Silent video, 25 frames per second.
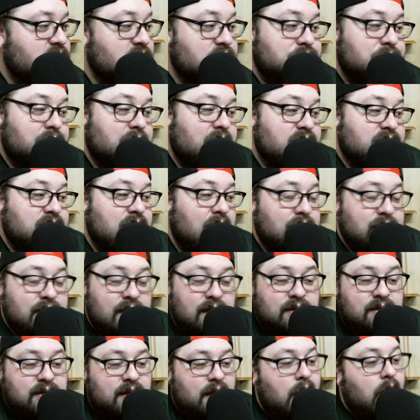Just because I
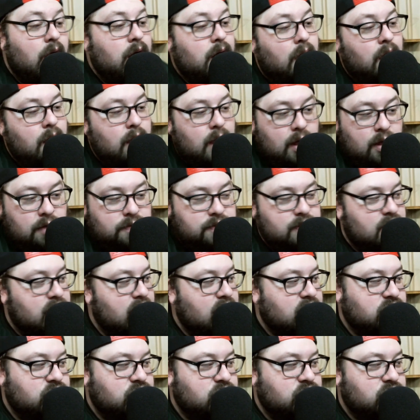think they are all healthy